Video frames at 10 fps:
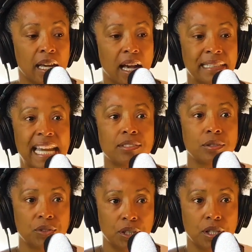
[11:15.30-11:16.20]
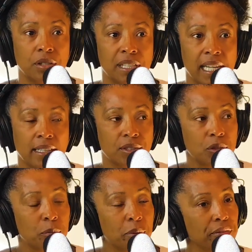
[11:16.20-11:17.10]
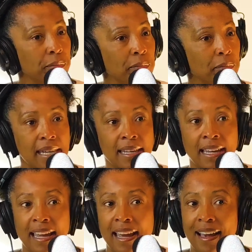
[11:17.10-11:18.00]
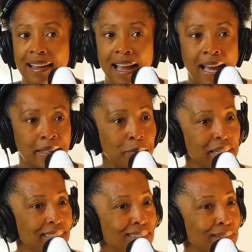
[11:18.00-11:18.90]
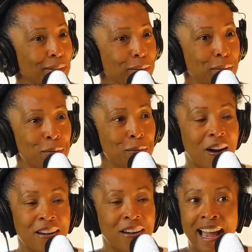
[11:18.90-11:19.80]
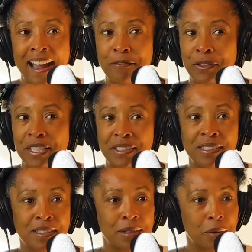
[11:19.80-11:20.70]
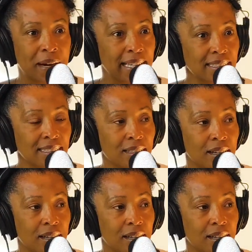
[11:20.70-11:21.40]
national security issue. But for me, economists who are not reared in the U.S.